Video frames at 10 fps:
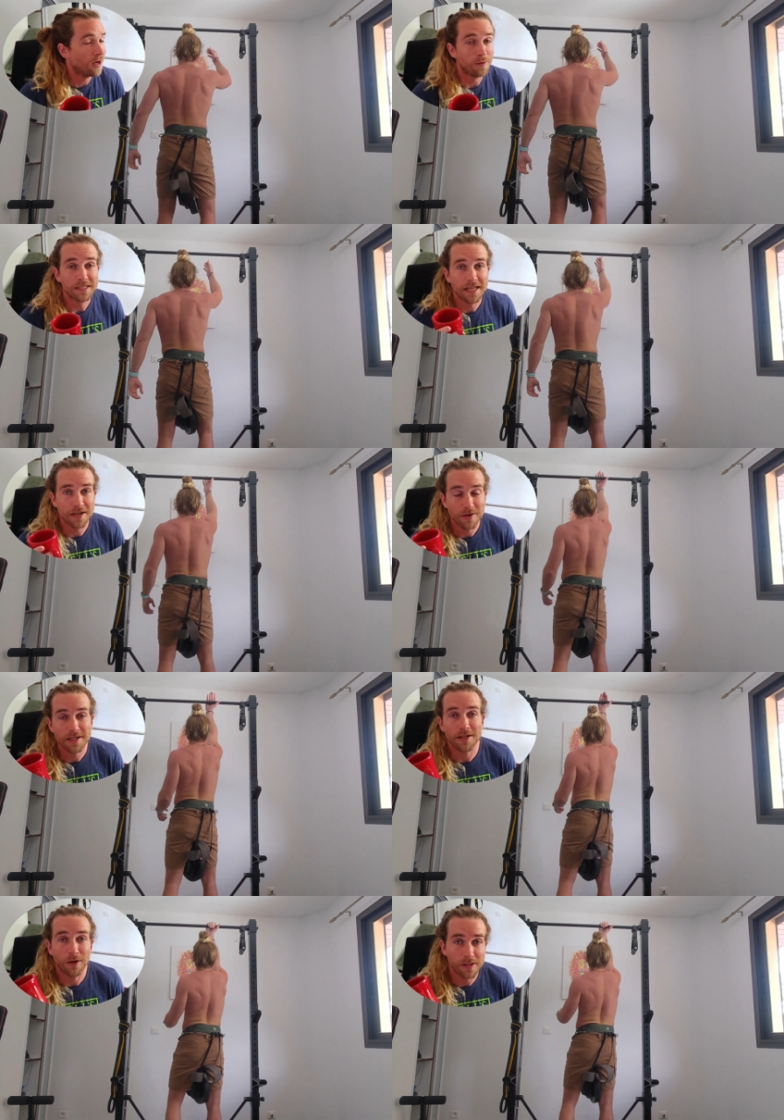Oh, what's that
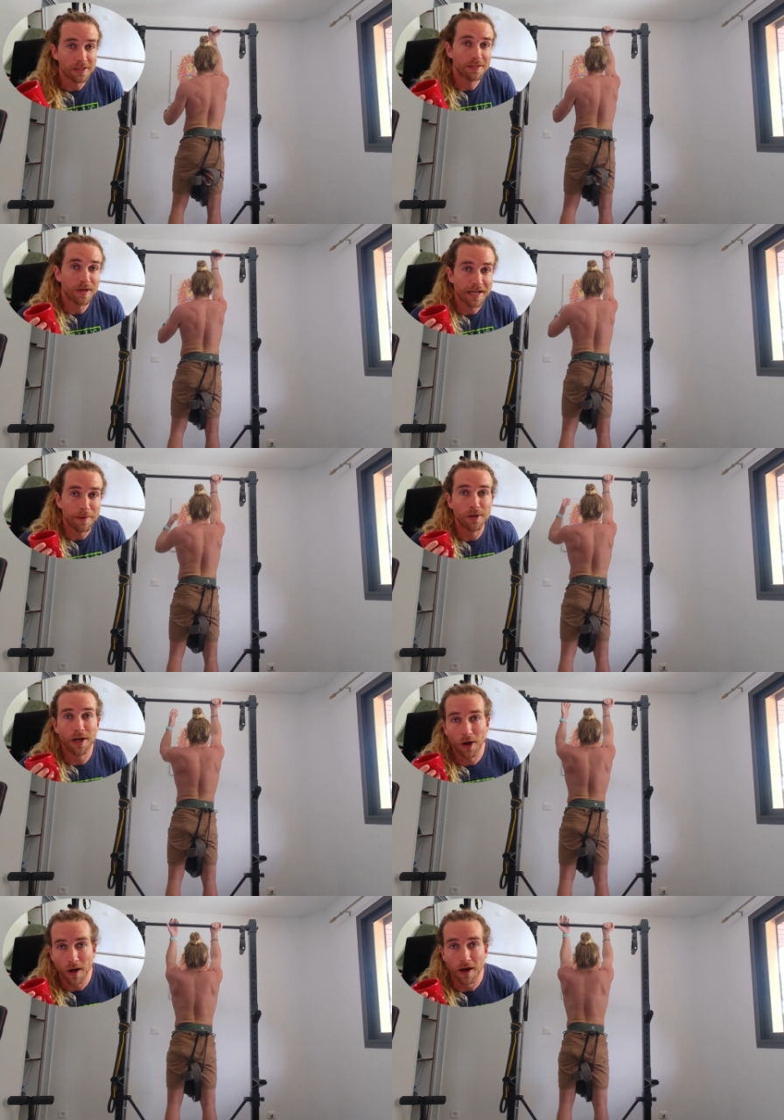noise? Oh, it's just my neighbor
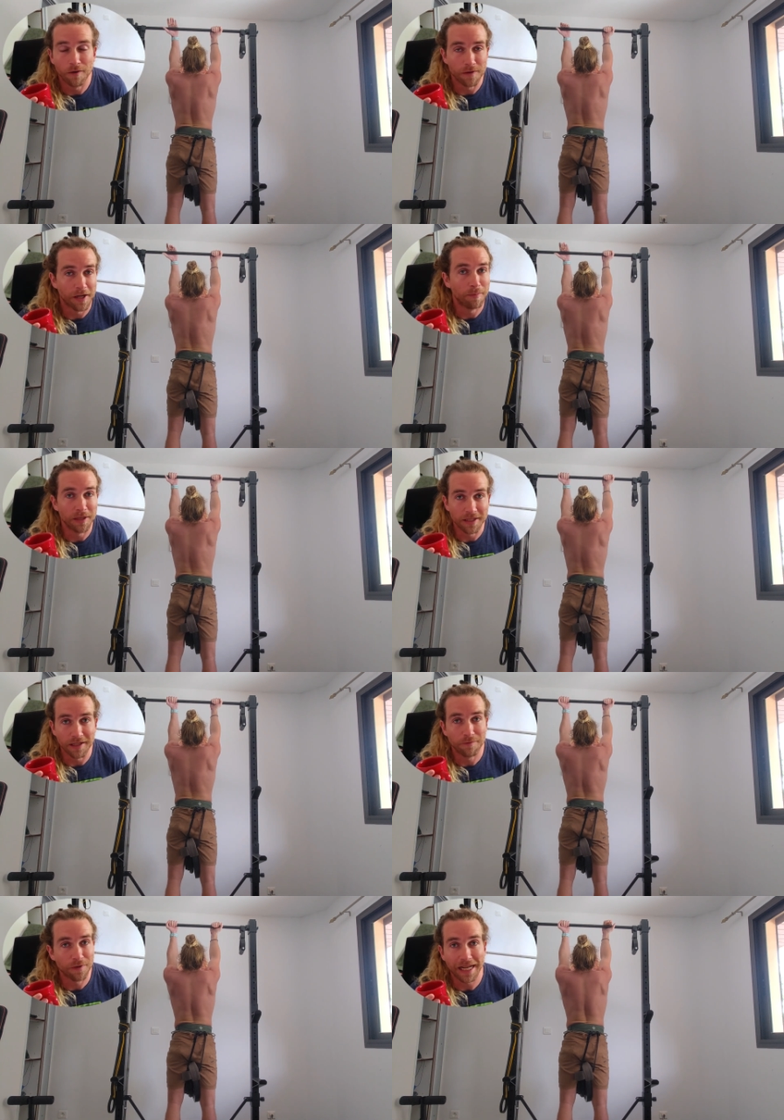Noah over there
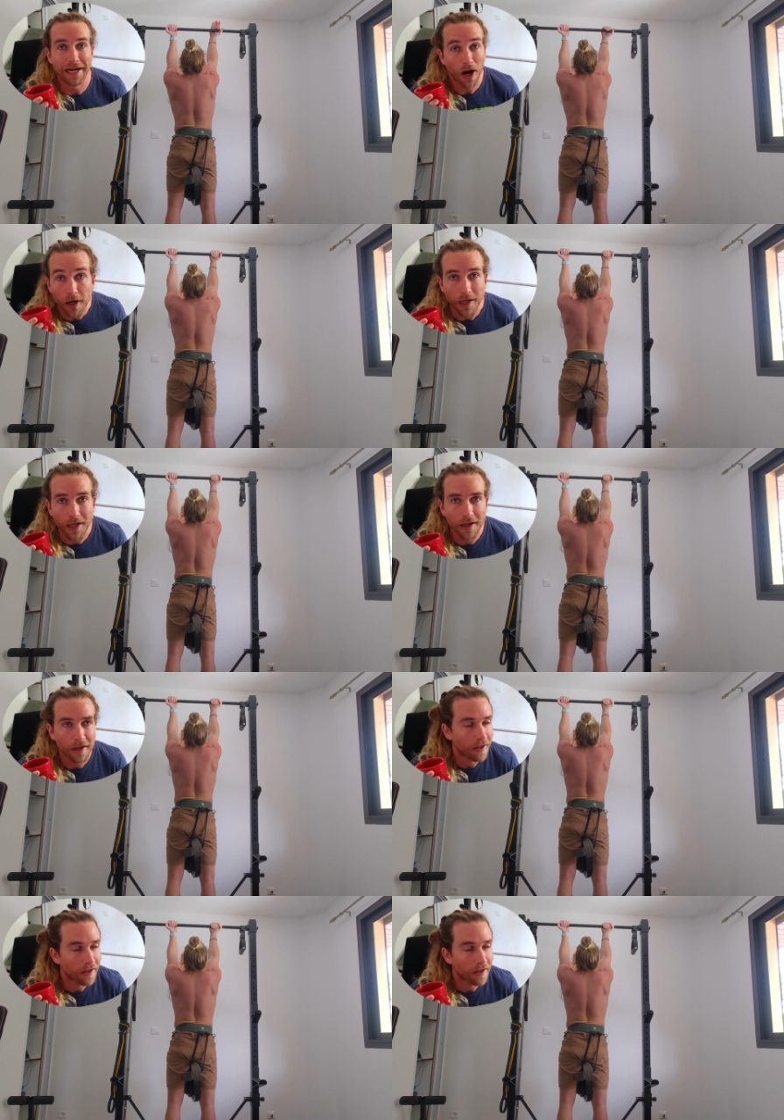building a friggin' ark.